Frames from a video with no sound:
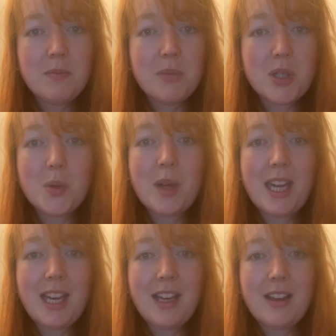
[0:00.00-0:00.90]

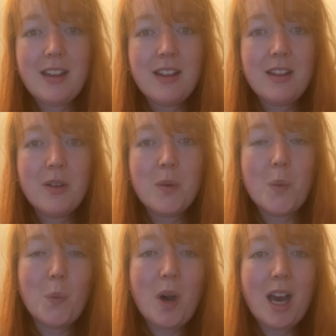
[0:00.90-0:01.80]
between
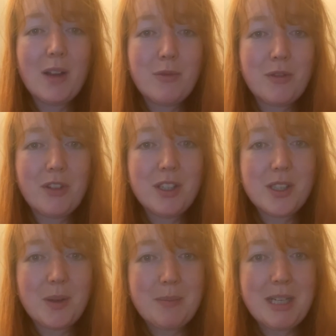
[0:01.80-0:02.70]
what I've referred
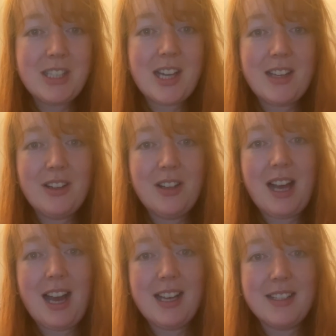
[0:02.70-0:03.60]
to on my channel
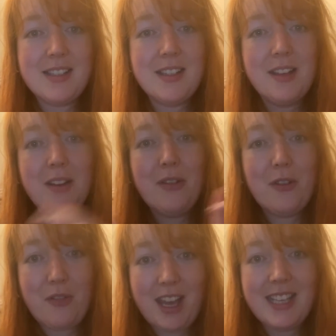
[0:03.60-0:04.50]
as
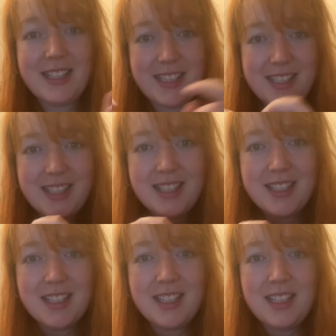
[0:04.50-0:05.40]
phases,
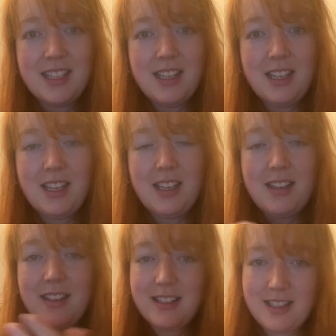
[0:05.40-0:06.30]

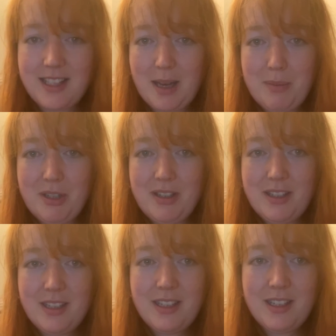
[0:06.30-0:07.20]
this has happened.